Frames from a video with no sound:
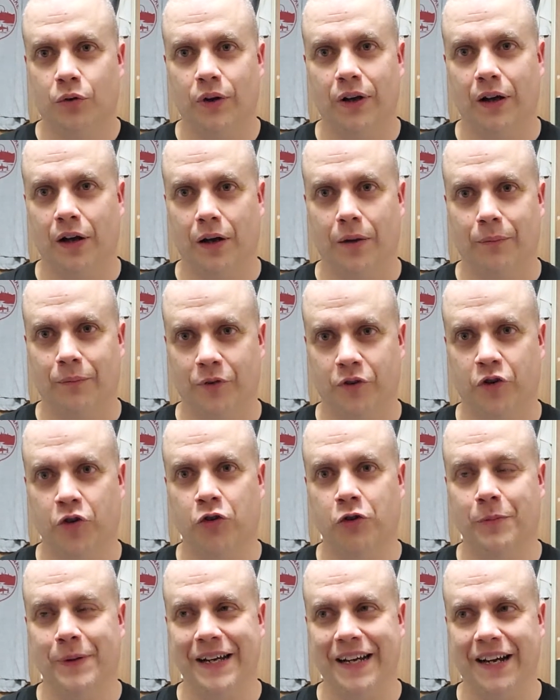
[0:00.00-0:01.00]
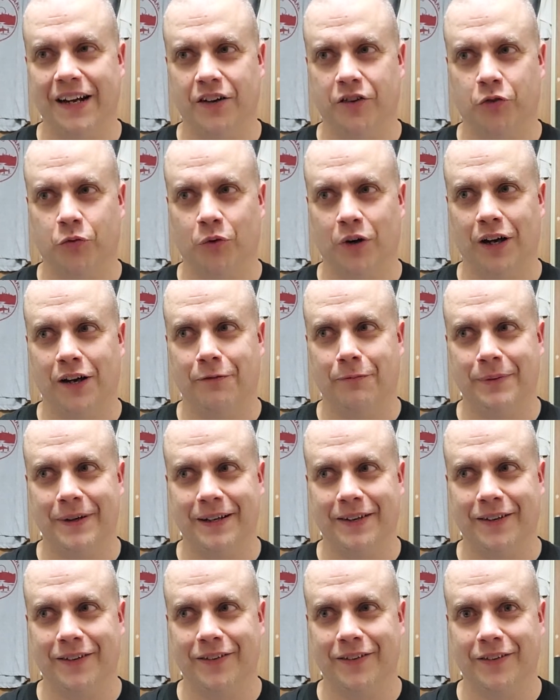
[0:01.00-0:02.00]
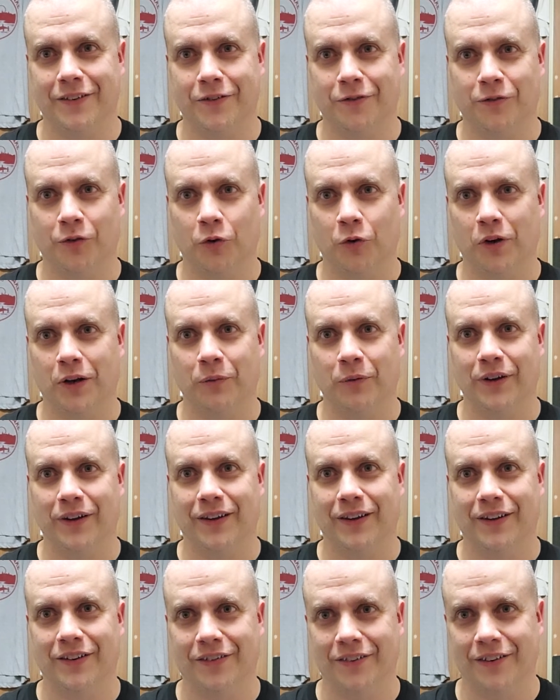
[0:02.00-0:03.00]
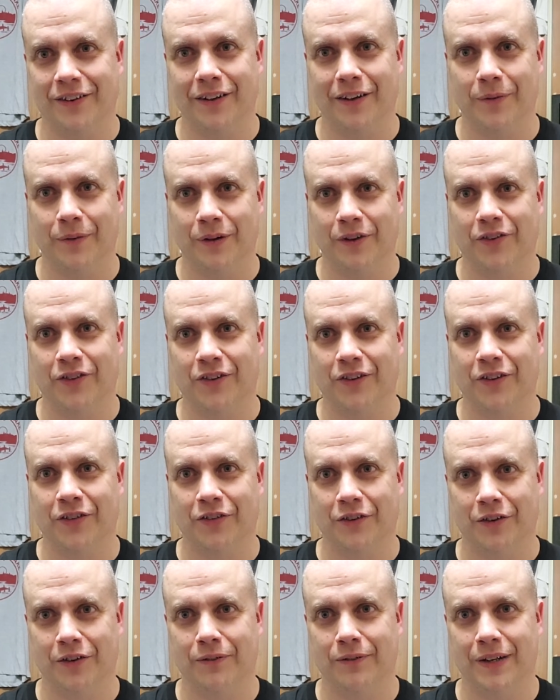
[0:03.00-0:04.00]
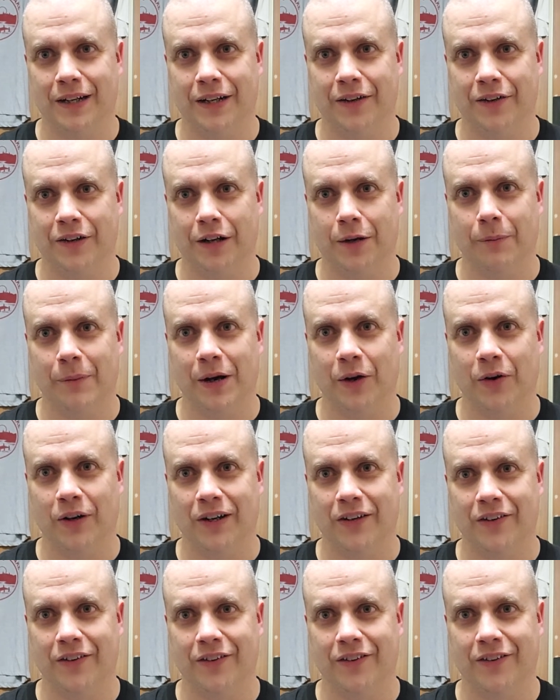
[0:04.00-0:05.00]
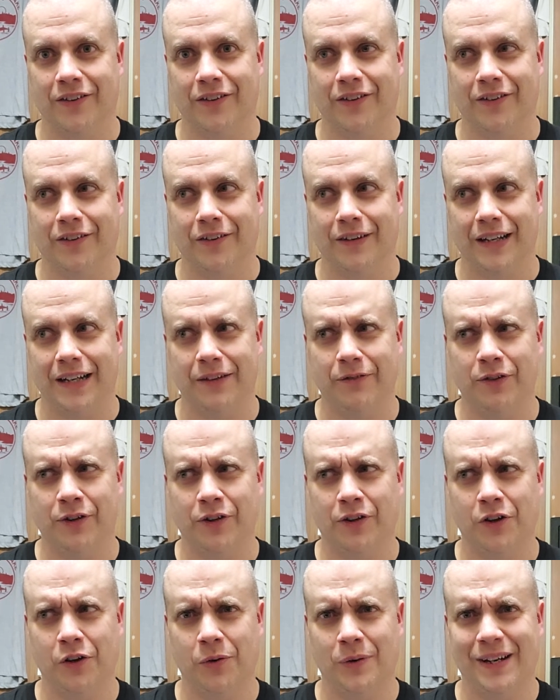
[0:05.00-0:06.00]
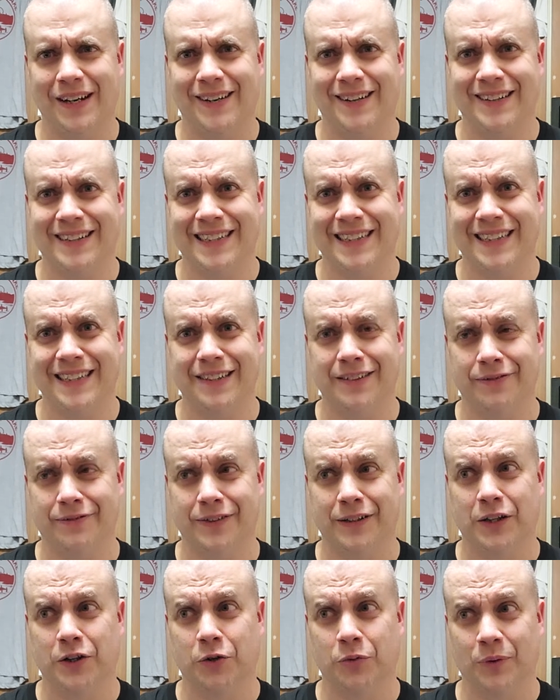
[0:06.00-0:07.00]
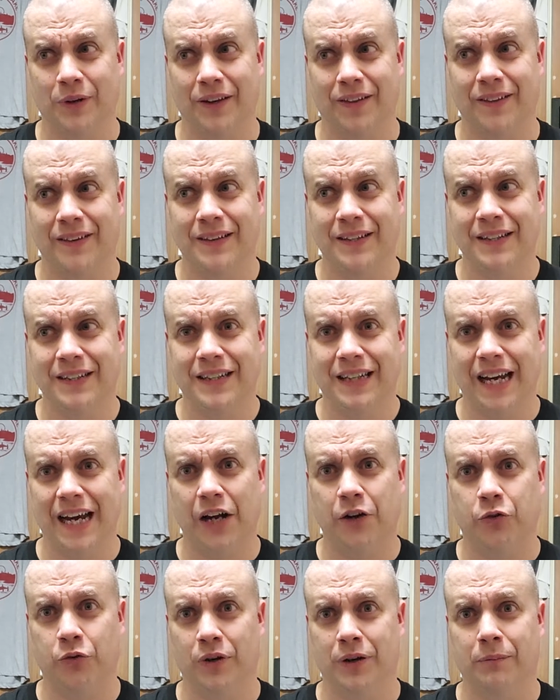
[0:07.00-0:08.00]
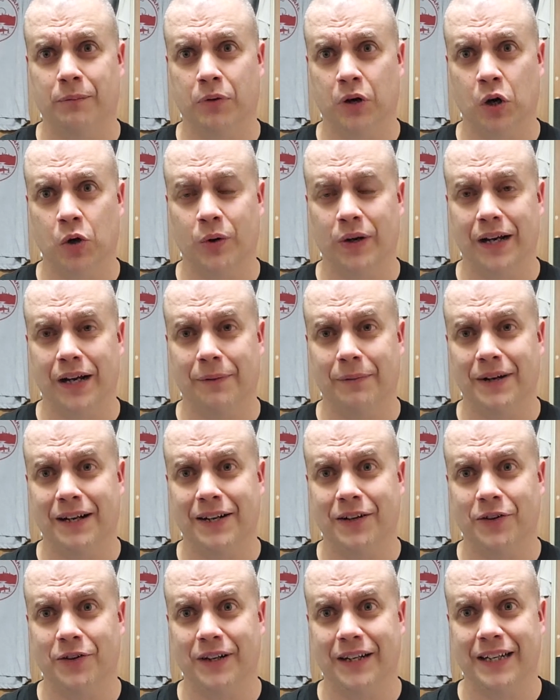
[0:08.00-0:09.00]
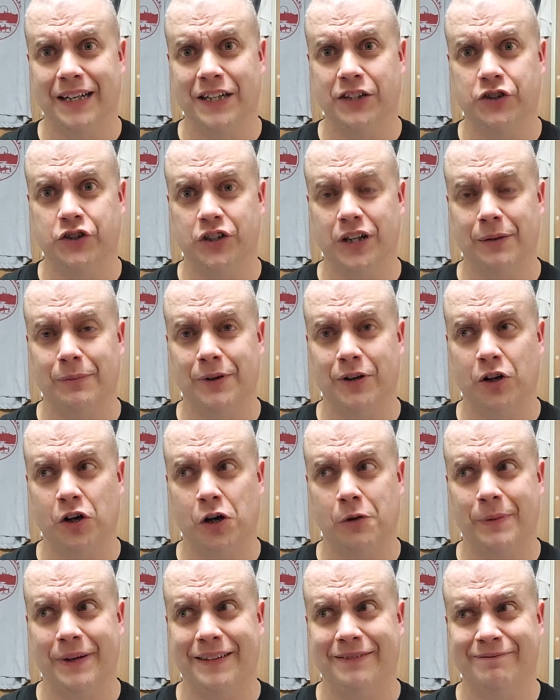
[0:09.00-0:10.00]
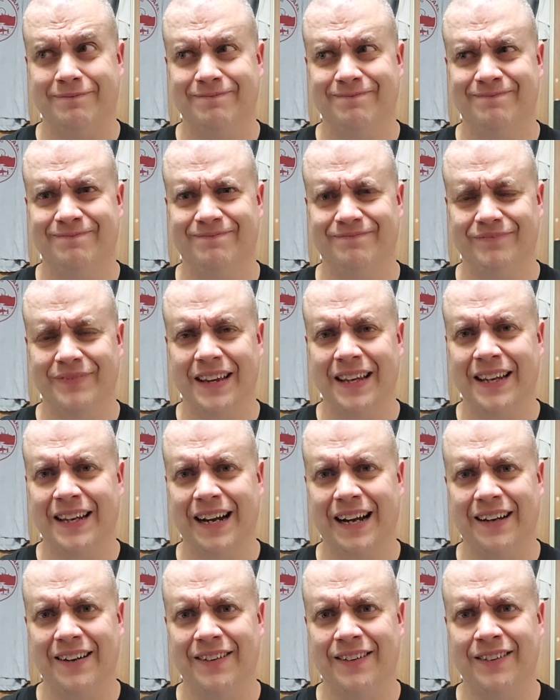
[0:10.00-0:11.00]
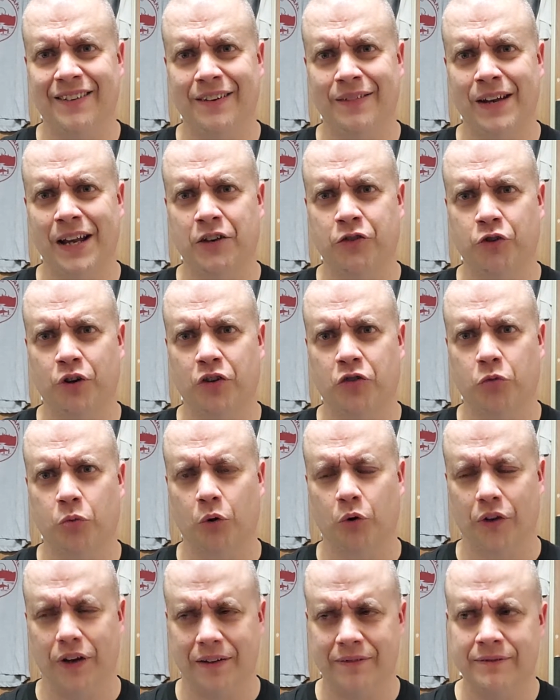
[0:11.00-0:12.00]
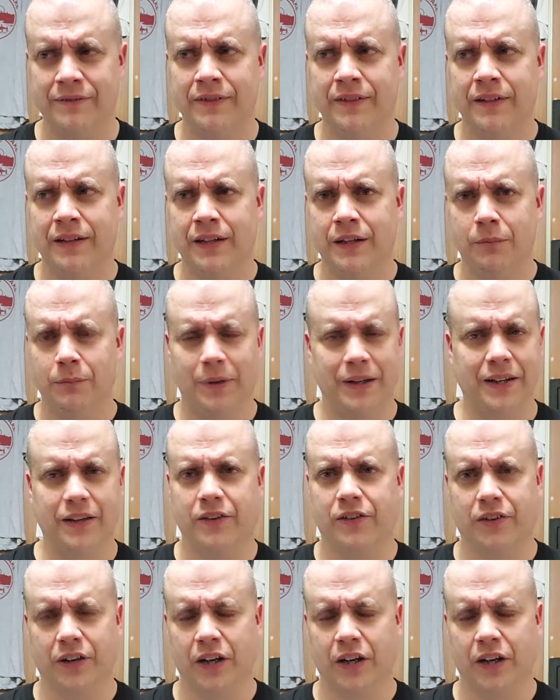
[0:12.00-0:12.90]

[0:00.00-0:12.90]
um, soon to be ex wife because he's flirting with his uh, assistant and going to marry his assistant, even though he had a gay affair with Adrien Brody. I'm not here to kink shame at all, but hmm, guy doesn't seem that trustworthy. But this